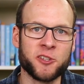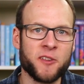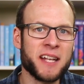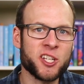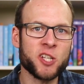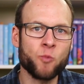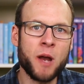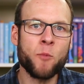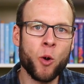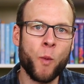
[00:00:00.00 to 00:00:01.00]
So that's just
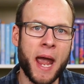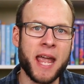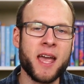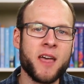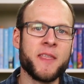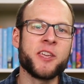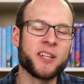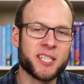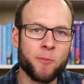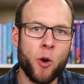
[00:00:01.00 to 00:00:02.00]
one more way that you
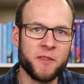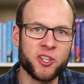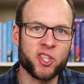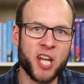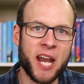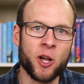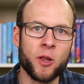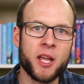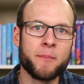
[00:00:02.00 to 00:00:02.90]
can support this channel